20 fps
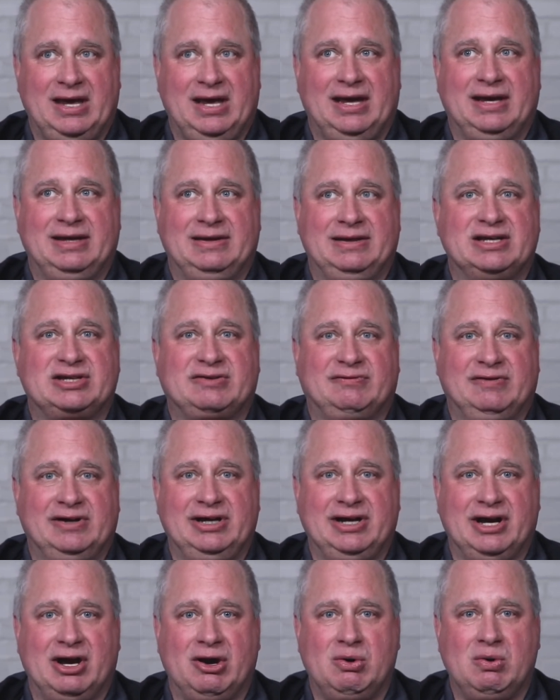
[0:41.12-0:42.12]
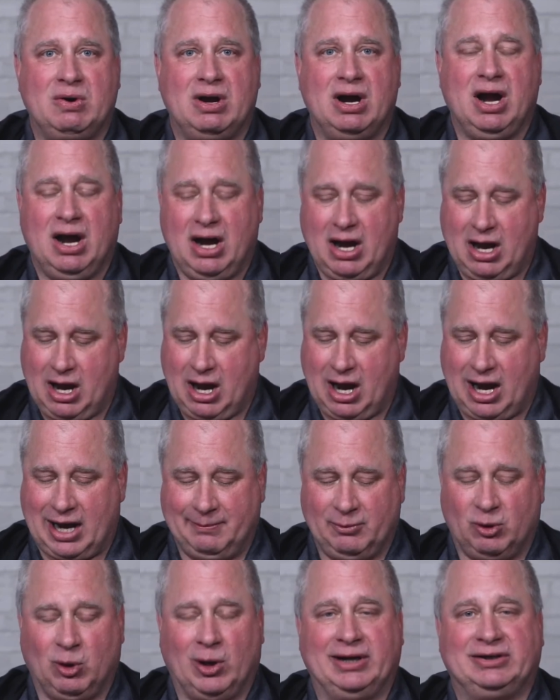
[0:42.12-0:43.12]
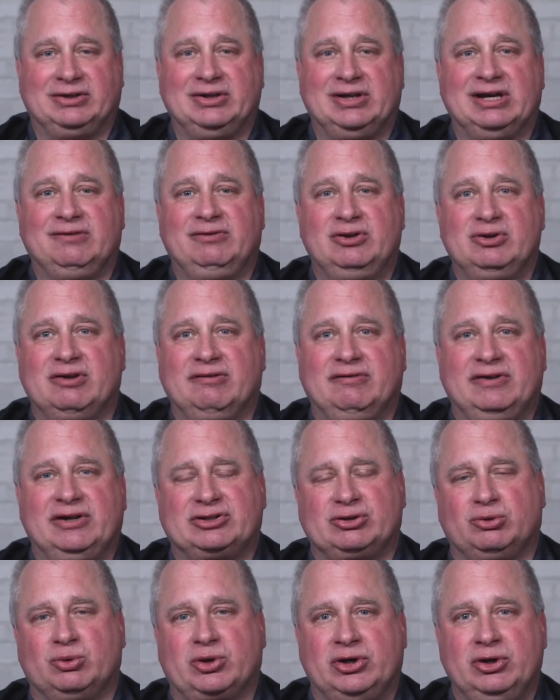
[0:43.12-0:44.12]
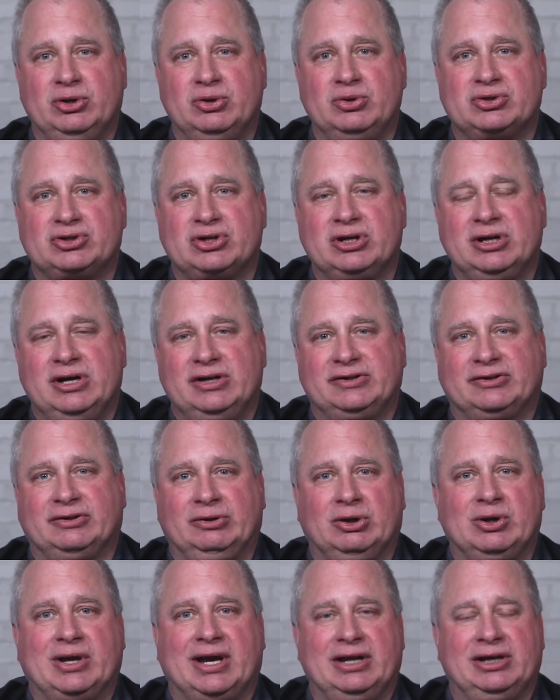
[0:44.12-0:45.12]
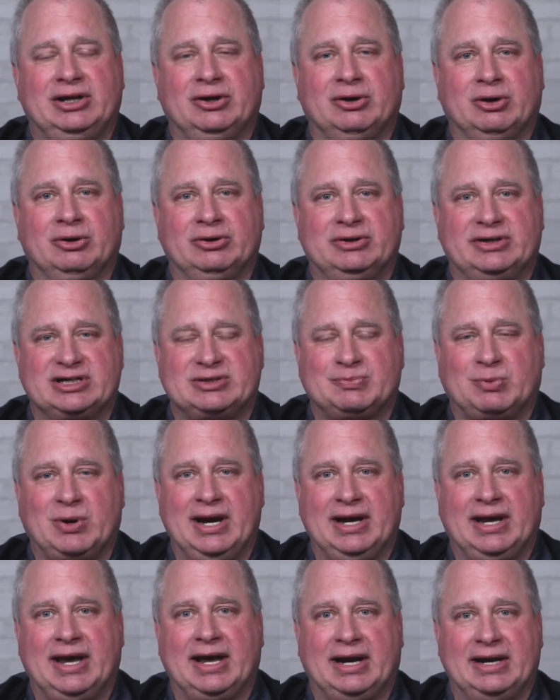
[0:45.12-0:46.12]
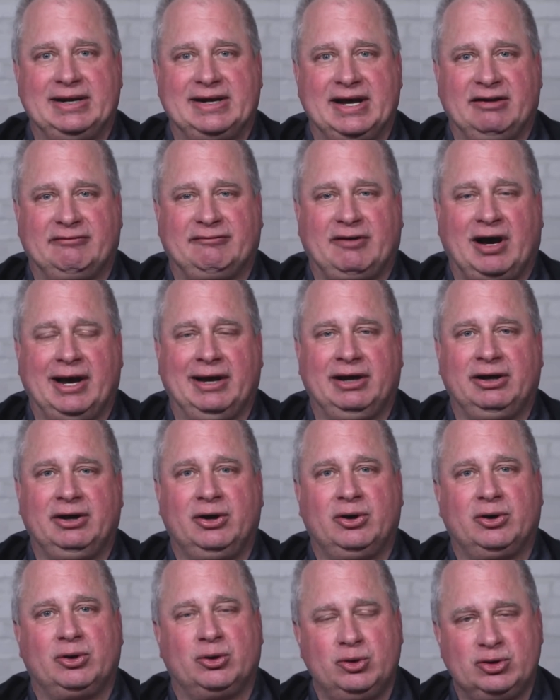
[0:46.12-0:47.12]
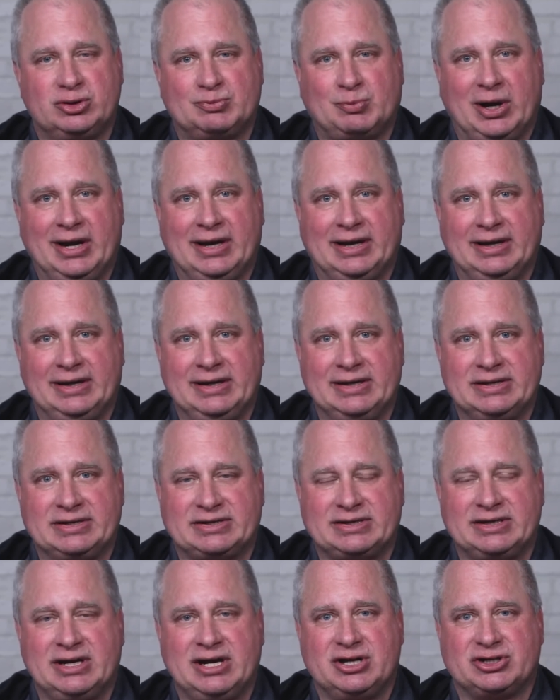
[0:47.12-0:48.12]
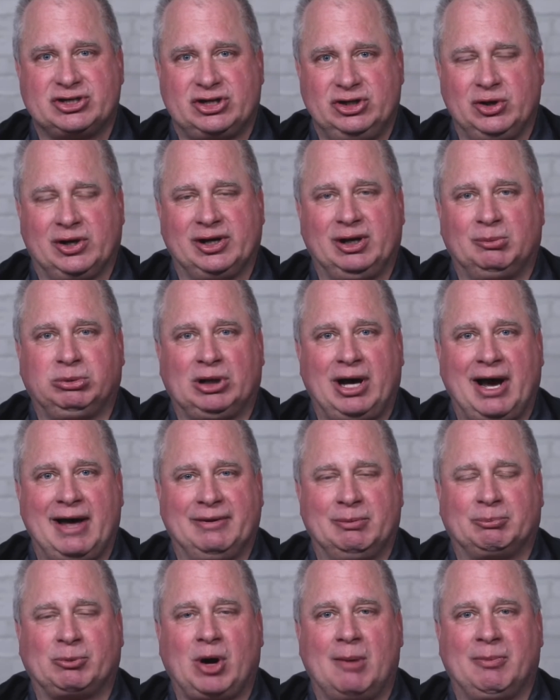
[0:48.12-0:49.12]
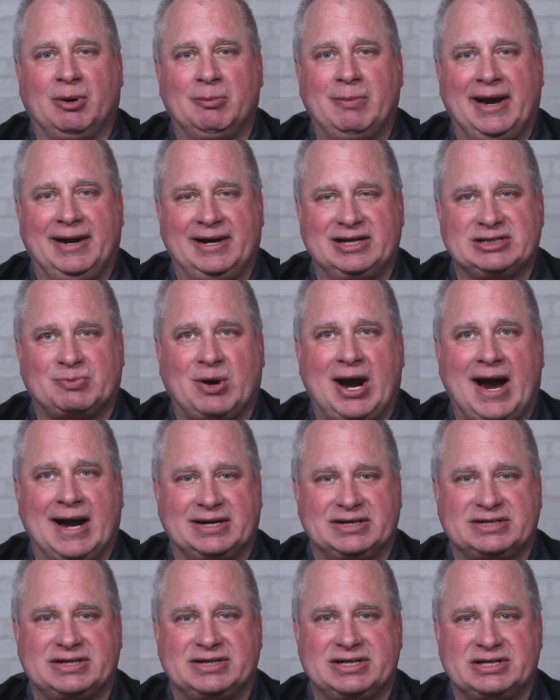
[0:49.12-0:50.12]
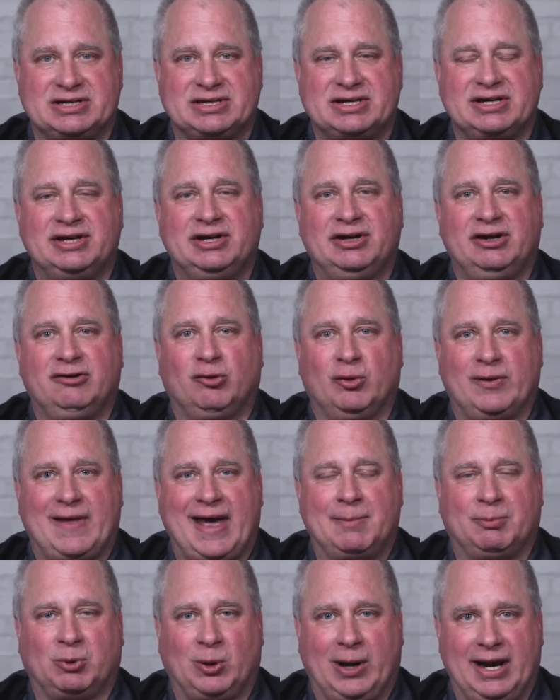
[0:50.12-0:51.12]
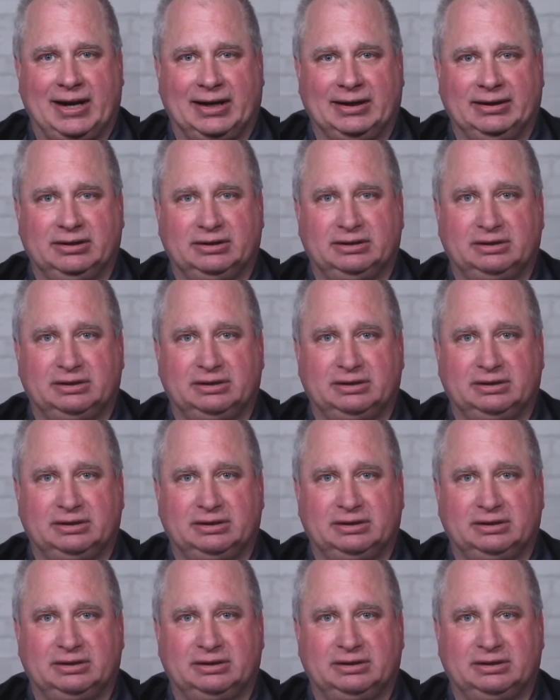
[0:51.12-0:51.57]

In this video, I'm going to give you the visual cues to look at your disc brake and identify whose brake it is so you can apply the proper maintenance practices for that brake.